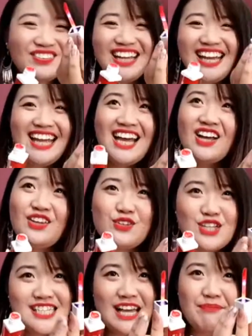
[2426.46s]
today, you
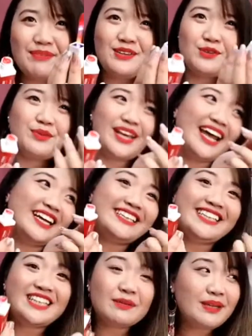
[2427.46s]
just happen to be at a
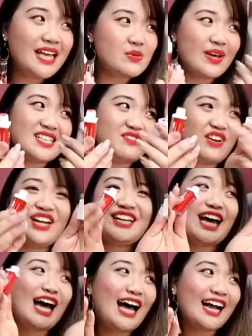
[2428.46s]
dinner place where it's very
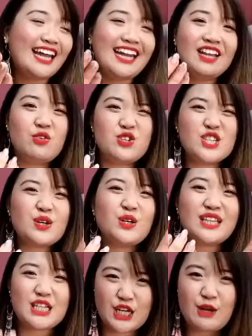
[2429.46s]
dark, and then you just want
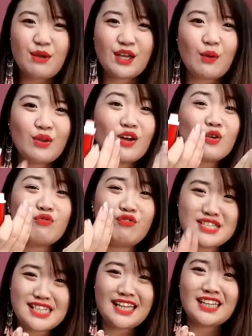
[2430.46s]
to touch up your makeup without
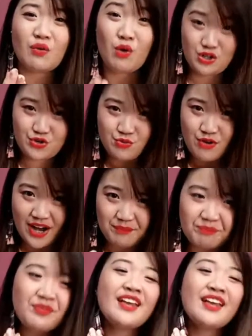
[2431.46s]
visiting the washroom, right?